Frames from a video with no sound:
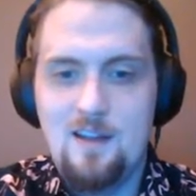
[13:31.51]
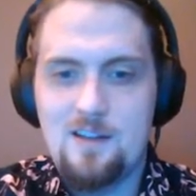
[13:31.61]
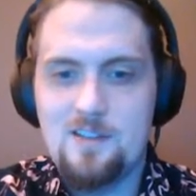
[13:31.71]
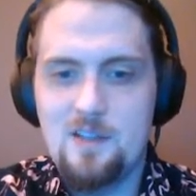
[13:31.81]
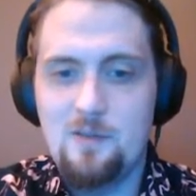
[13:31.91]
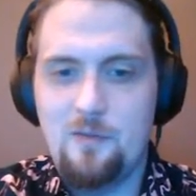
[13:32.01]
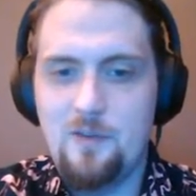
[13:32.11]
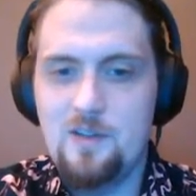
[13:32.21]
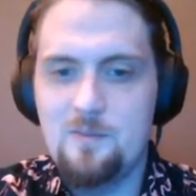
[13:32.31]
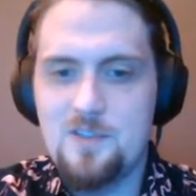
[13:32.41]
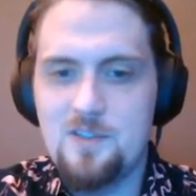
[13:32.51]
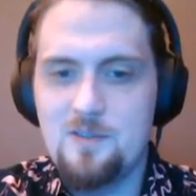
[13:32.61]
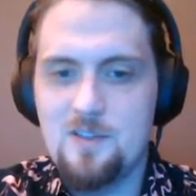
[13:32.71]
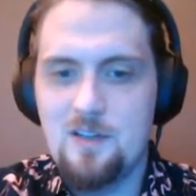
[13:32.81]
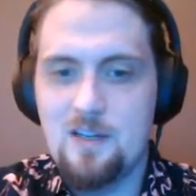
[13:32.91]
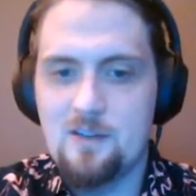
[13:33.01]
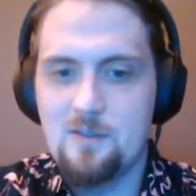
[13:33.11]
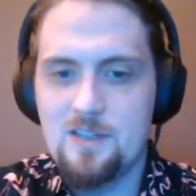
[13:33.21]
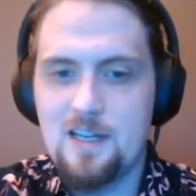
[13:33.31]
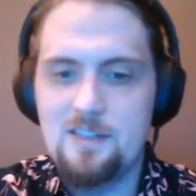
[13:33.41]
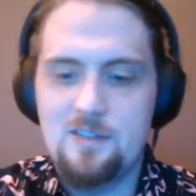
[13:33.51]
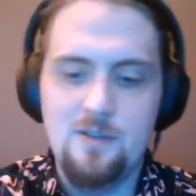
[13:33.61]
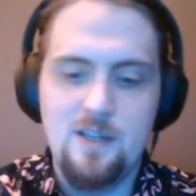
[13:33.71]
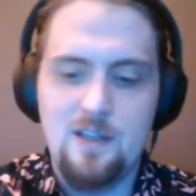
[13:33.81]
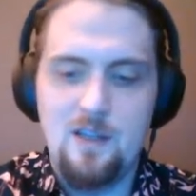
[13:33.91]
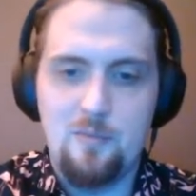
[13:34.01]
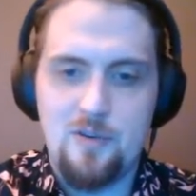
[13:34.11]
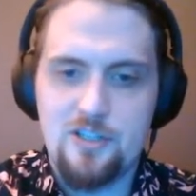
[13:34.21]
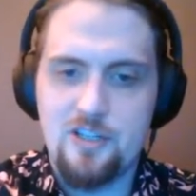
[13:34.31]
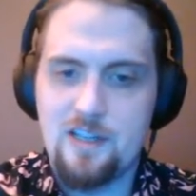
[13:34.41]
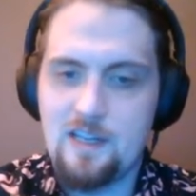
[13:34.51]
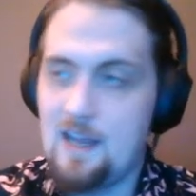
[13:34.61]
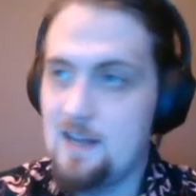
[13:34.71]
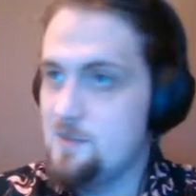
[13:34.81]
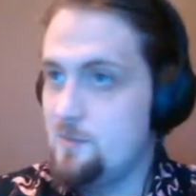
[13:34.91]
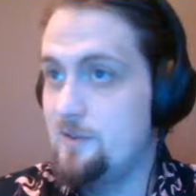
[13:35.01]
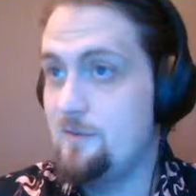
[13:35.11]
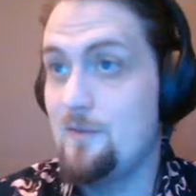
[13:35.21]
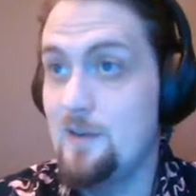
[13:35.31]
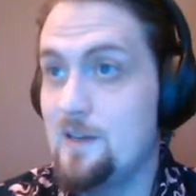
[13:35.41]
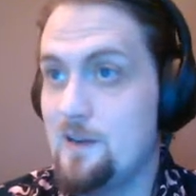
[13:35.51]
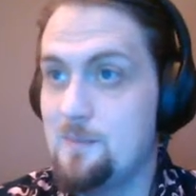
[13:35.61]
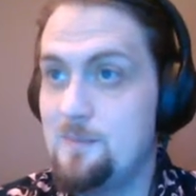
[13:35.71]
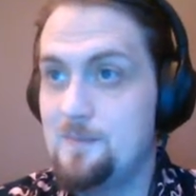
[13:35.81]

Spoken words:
Because I think freedom suits a lot of goals. I do get the impression that cats want freedom.